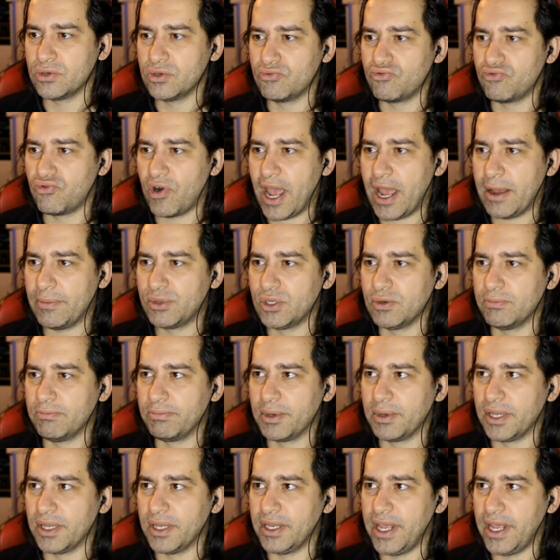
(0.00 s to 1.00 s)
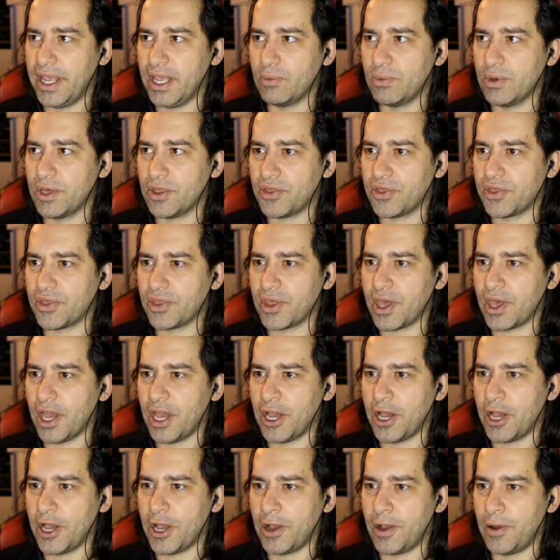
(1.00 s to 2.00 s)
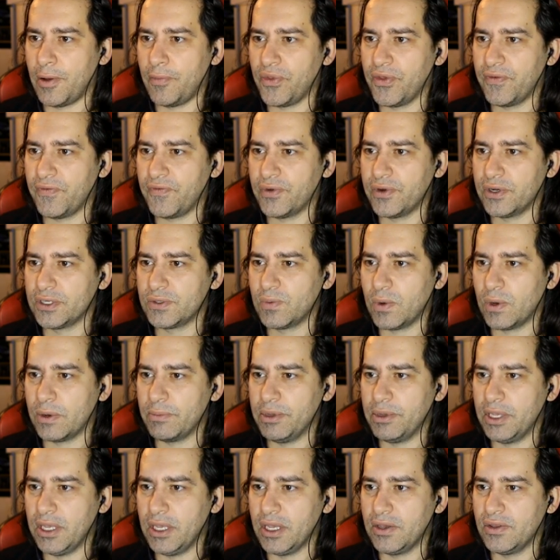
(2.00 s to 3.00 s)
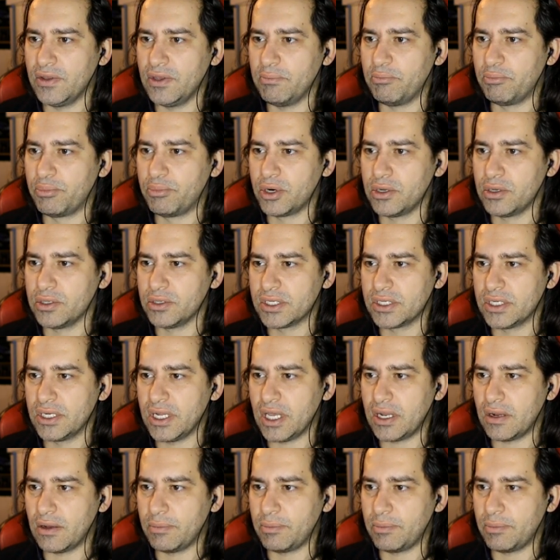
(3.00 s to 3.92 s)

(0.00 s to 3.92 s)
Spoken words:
to grab, to play with. The first one being the Purple